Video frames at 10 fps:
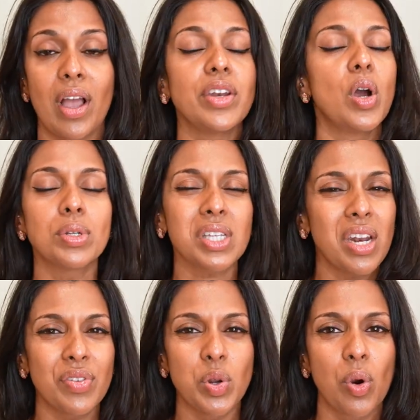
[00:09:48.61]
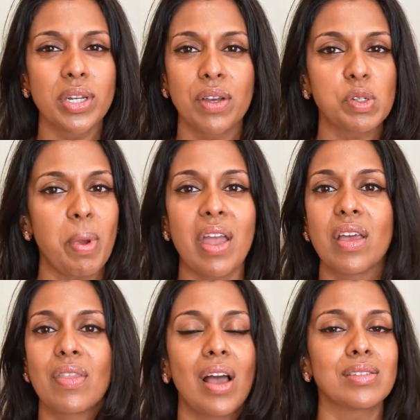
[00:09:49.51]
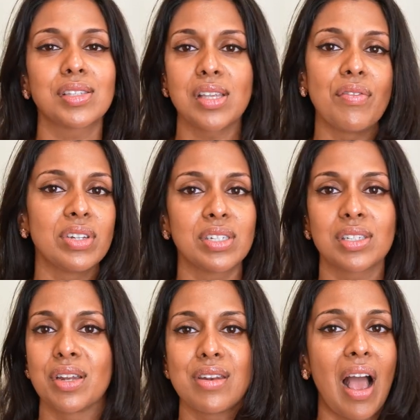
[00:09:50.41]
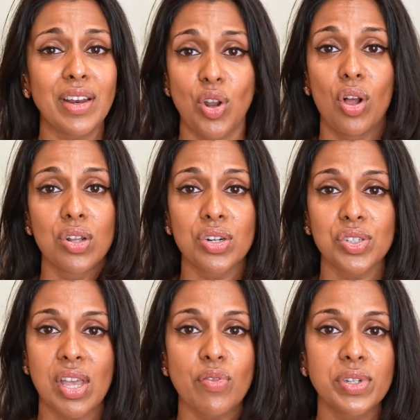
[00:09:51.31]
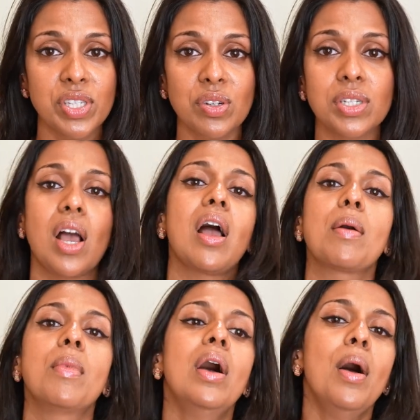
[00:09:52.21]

I know it's kind of annoying to have to pay that $7 to $9 every single time,